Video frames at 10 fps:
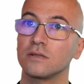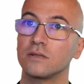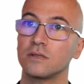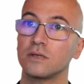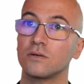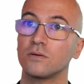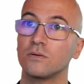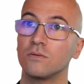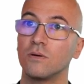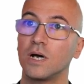0
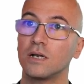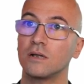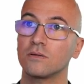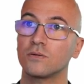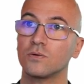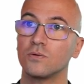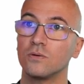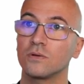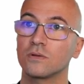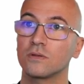1 2
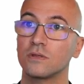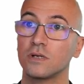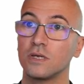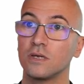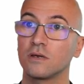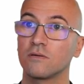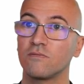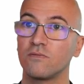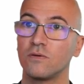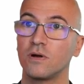3
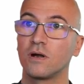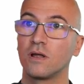4